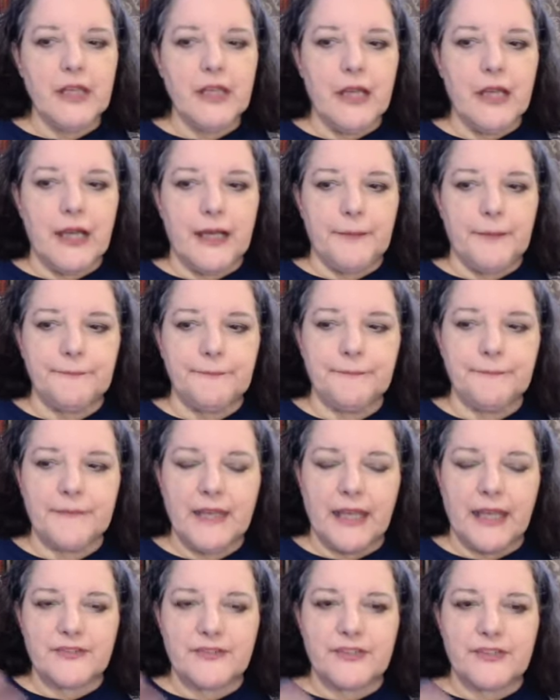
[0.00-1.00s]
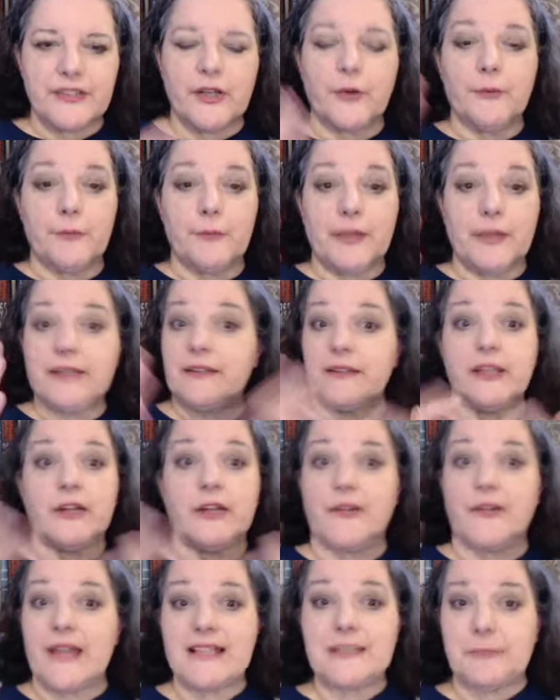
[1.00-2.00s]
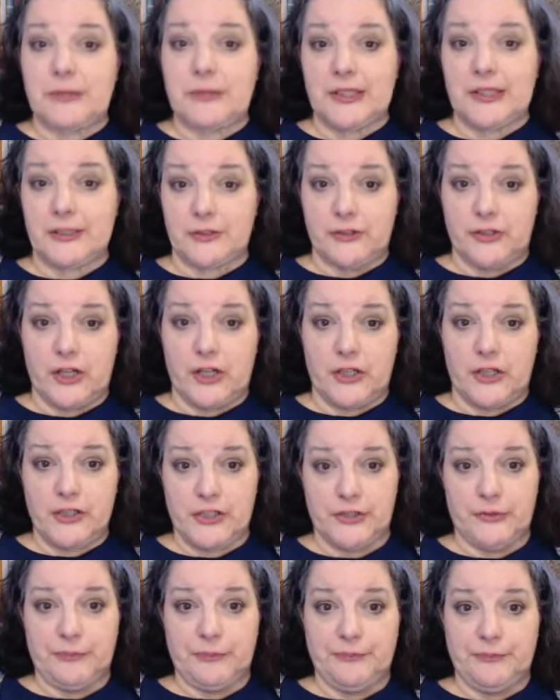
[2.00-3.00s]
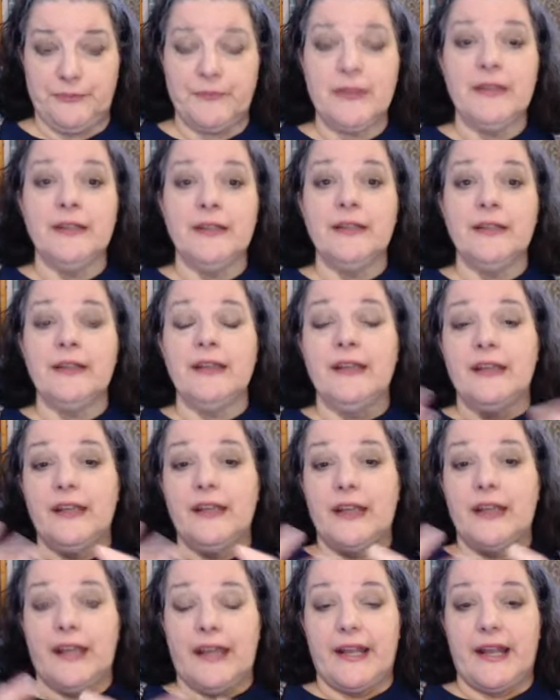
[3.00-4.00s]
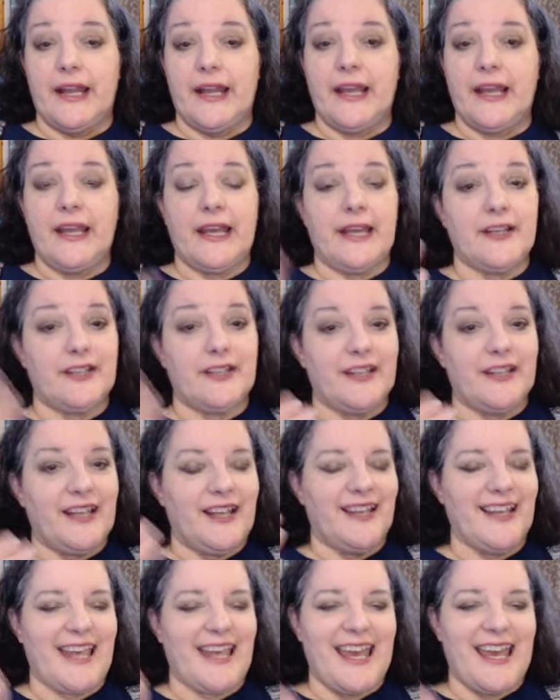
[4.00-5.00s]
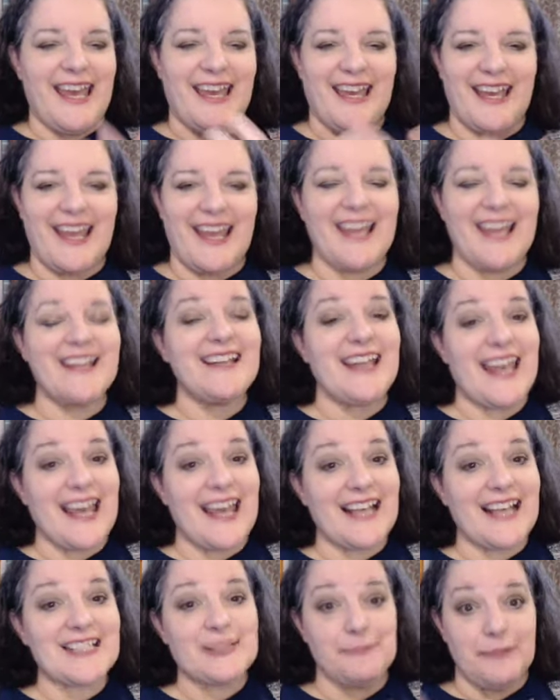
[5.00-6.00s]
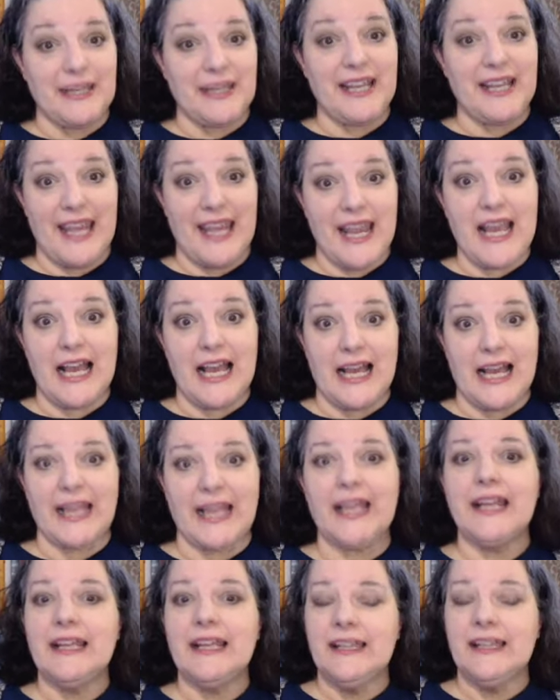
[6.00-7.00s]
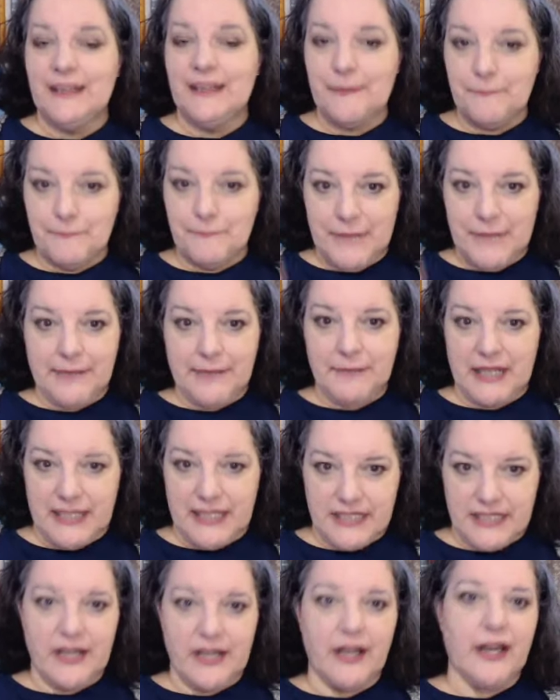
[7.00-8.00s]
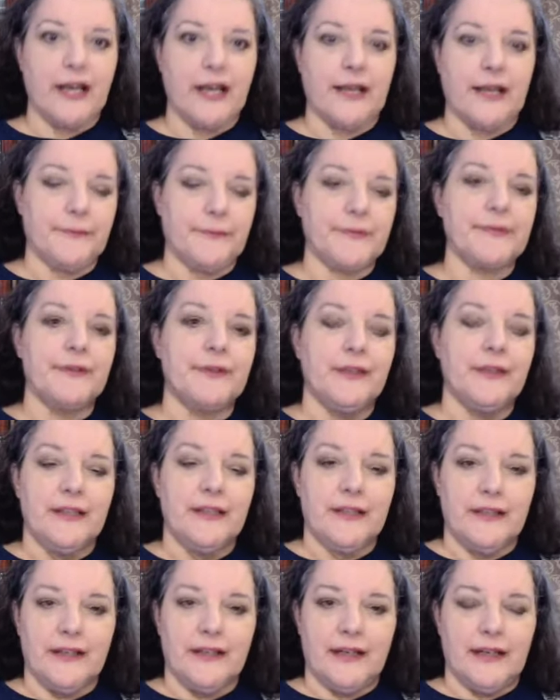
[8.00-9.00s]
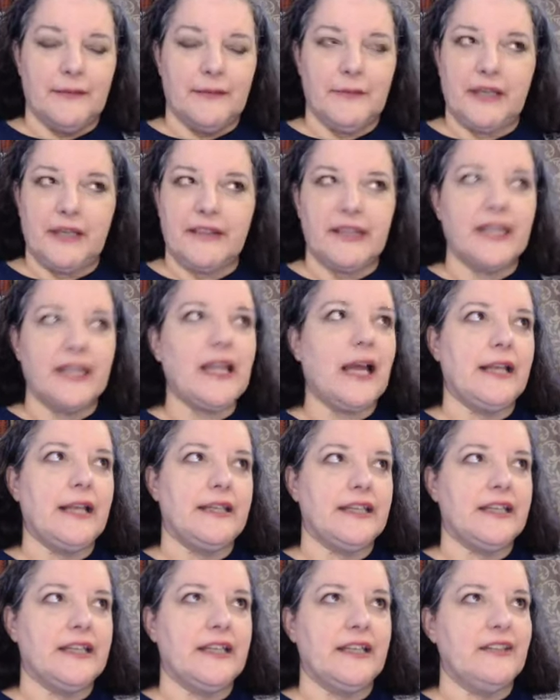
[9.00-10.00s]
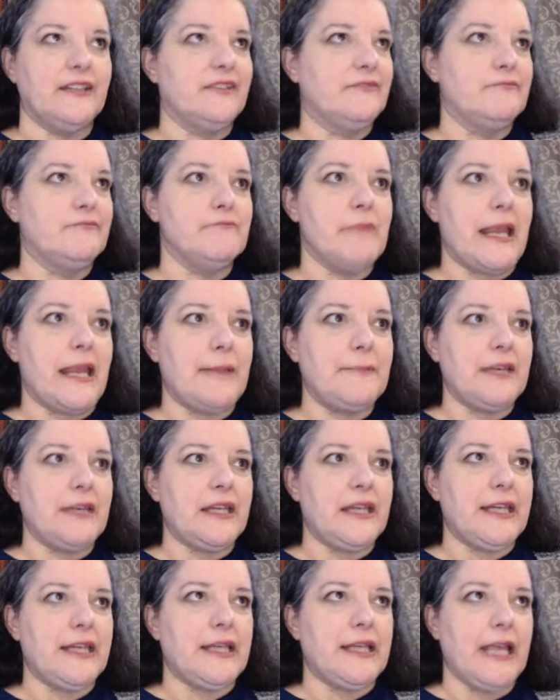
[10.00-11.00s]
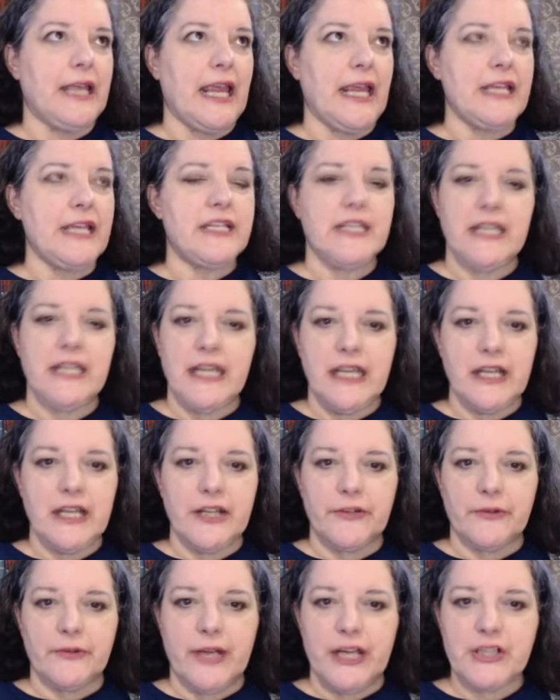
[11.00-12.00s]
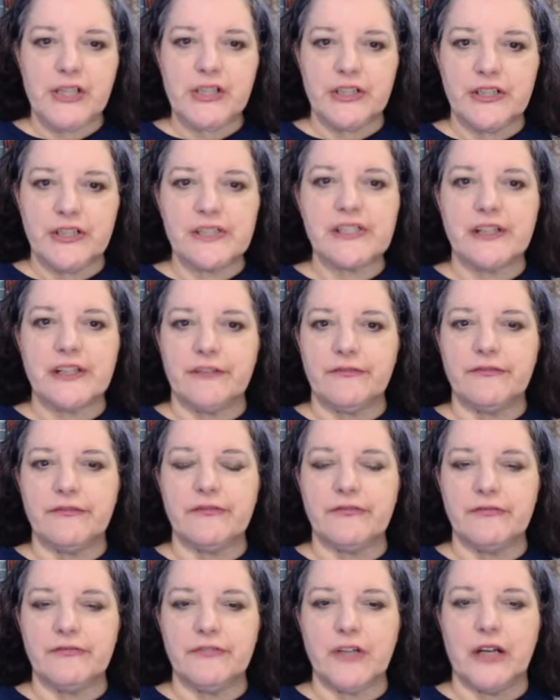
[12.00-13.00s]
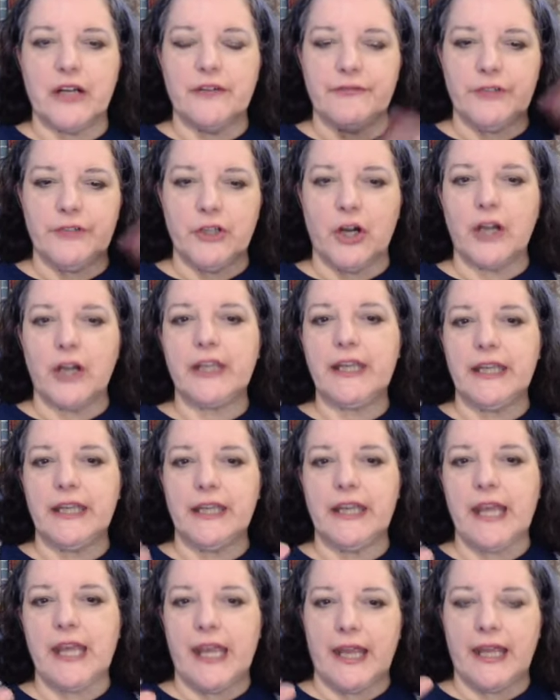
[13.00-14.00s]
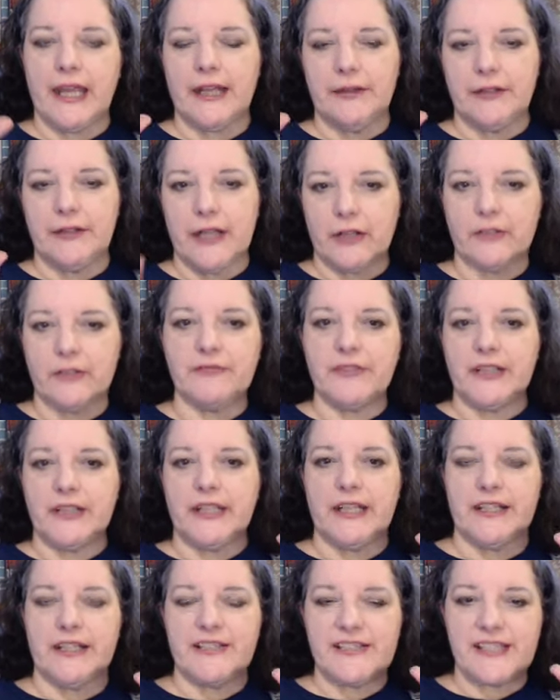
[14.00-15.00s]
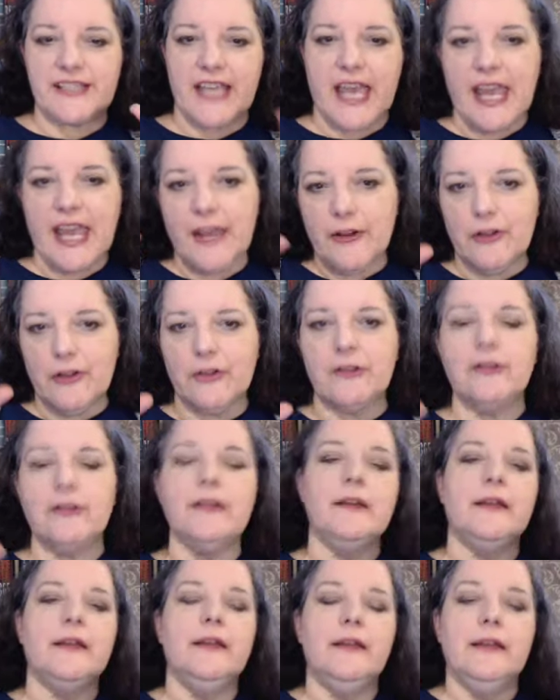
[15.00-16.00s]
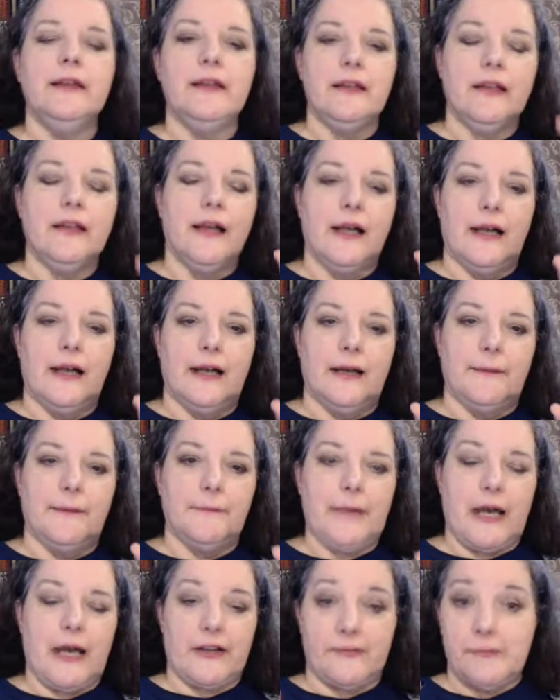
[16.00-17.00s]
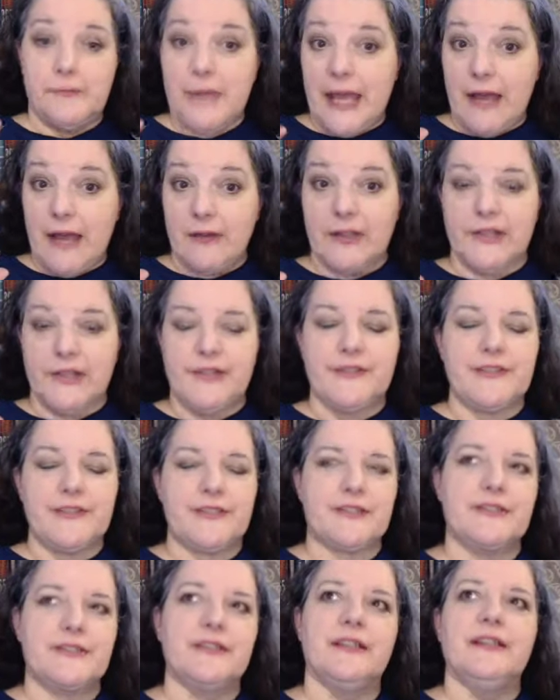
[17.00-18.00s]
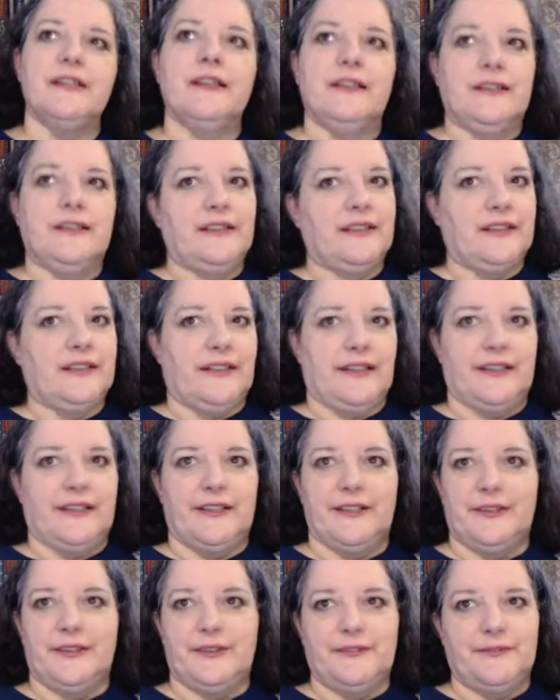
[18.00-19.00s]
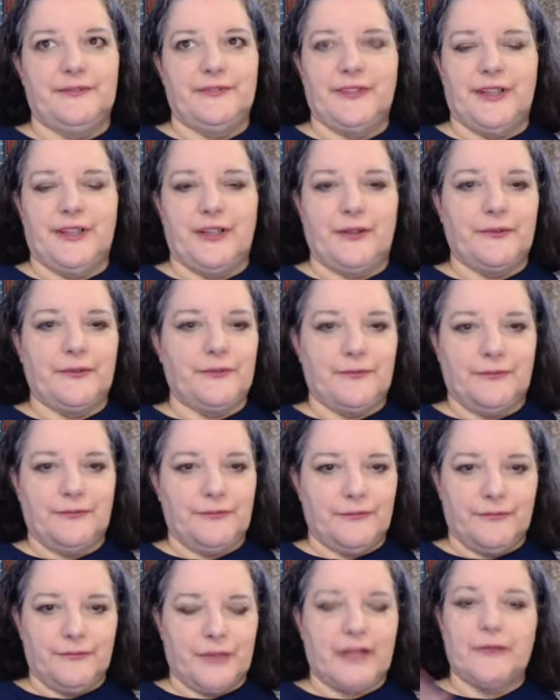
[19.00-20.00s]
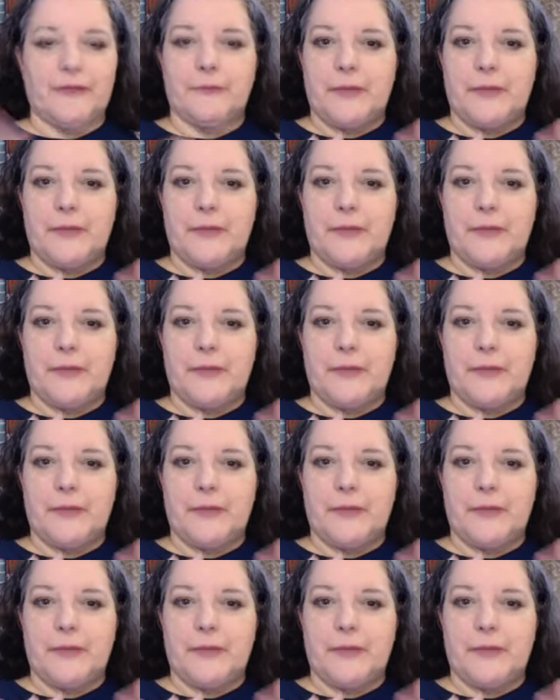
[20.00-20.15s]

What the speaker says: And so, but that's a political cartoon. And I had to ask Bing AI many, many times. I think I did maybe 18 iterations of donkey and elephant in a scale, out of balance, whatever.